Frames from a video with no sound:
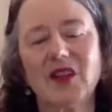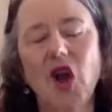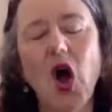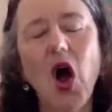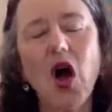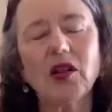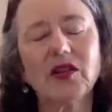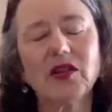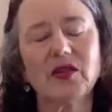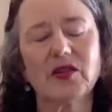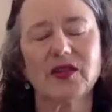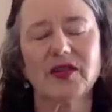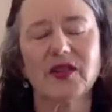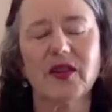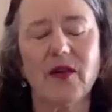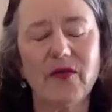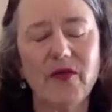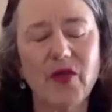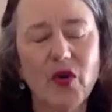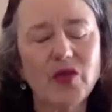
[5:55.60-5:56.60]
colors
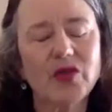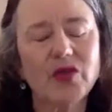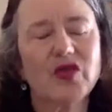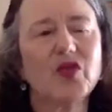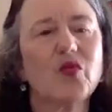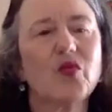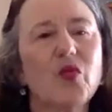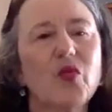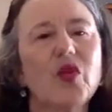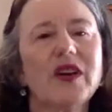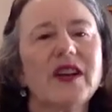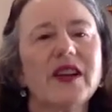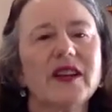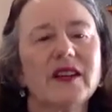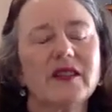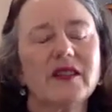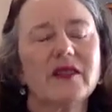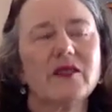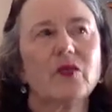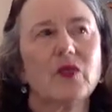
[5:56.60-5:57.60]
of those two
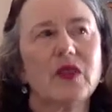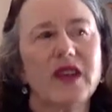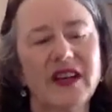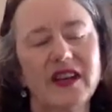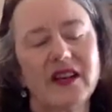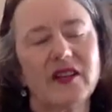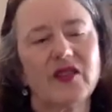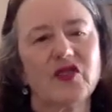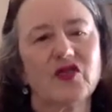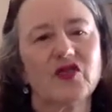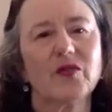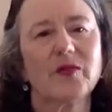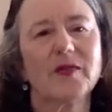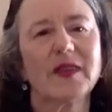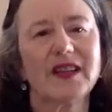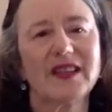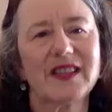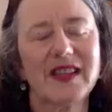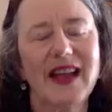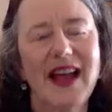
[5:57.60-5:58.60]
wind
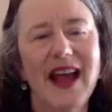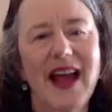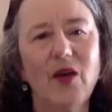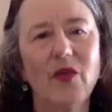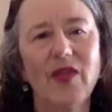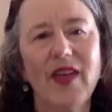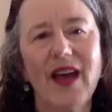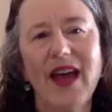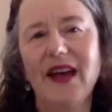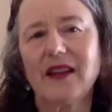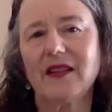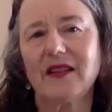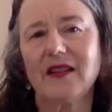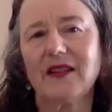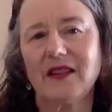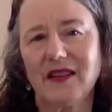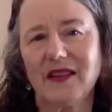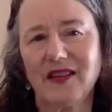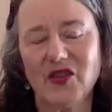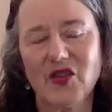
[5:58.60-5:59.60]
instruments and how that,
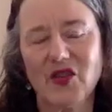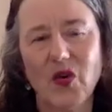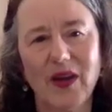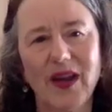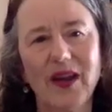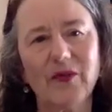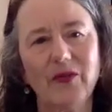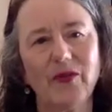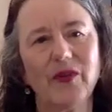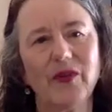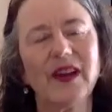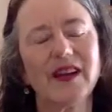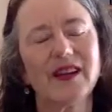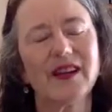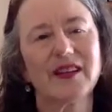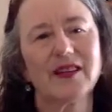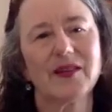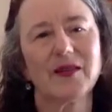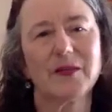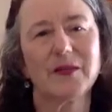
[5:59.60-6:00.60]
you know, can fit
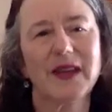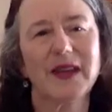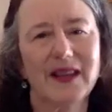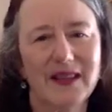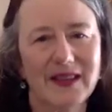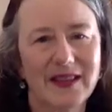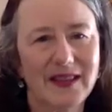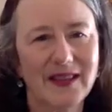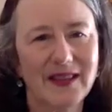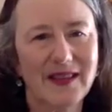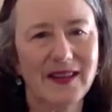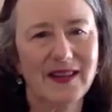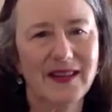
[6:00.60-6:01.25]
into the mix?